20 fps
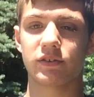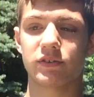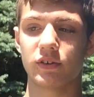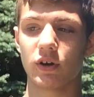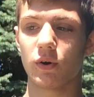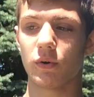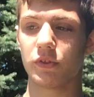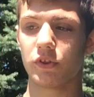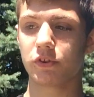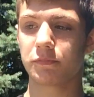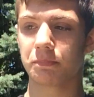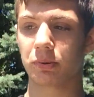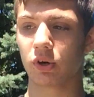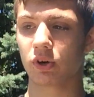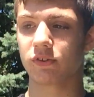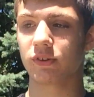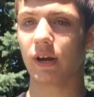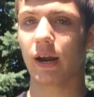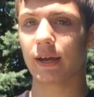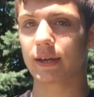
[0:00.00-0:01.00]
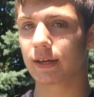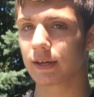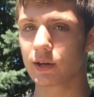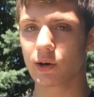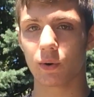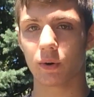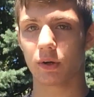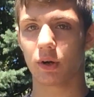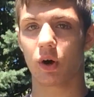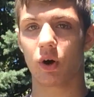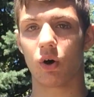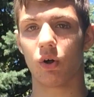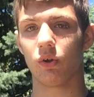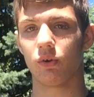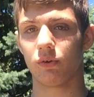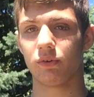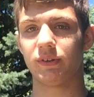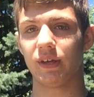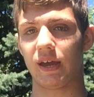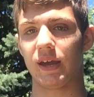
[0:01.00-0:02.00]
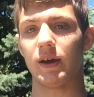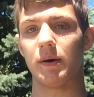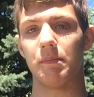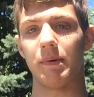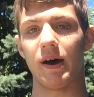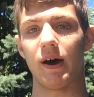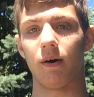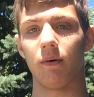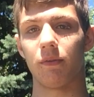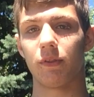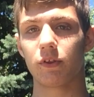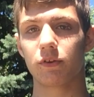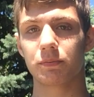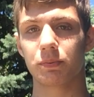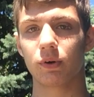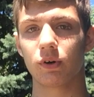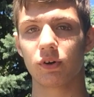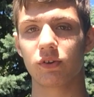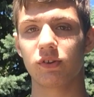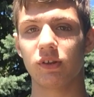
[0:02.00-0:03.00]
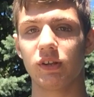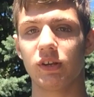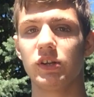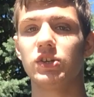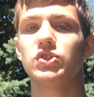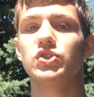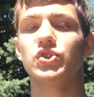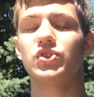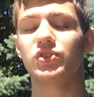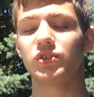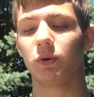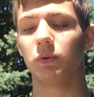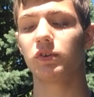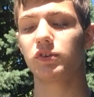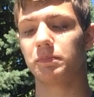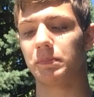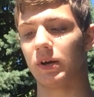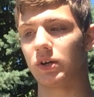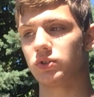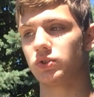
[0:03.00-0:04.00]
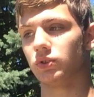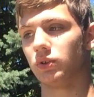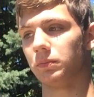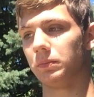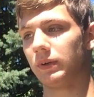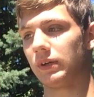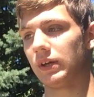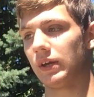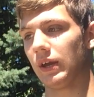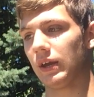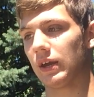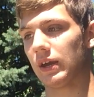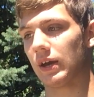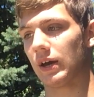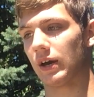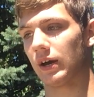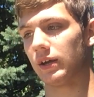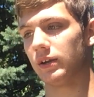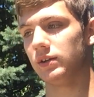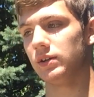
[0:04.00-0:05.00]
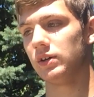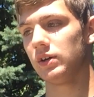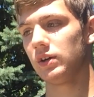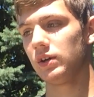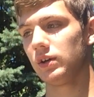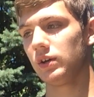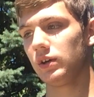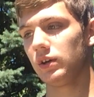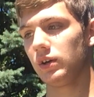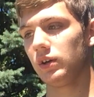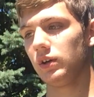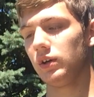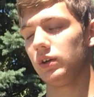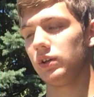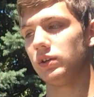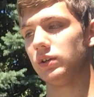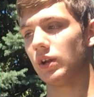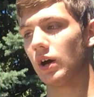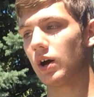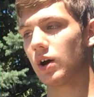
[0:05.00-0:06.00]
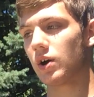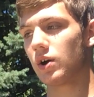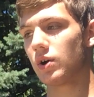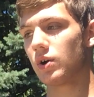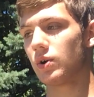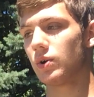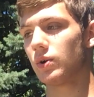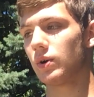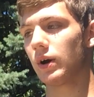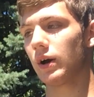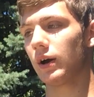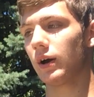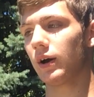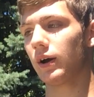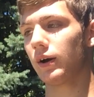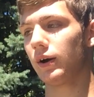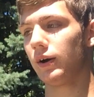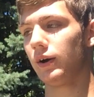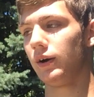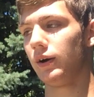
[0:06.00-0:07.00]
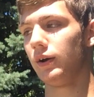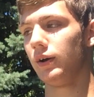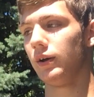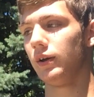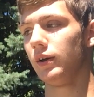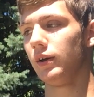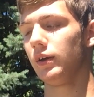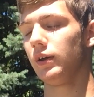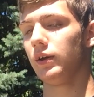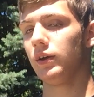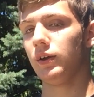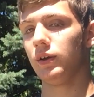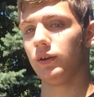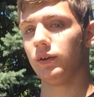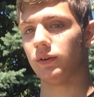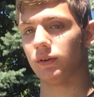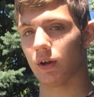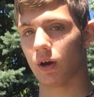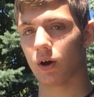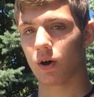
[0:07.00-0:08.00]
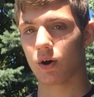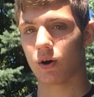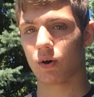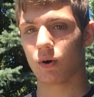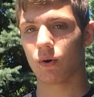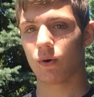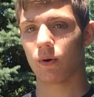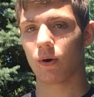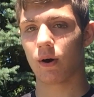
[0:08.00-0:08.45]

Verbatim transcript: so this person, I can go on all day about. This person is just so special to me, and no, no,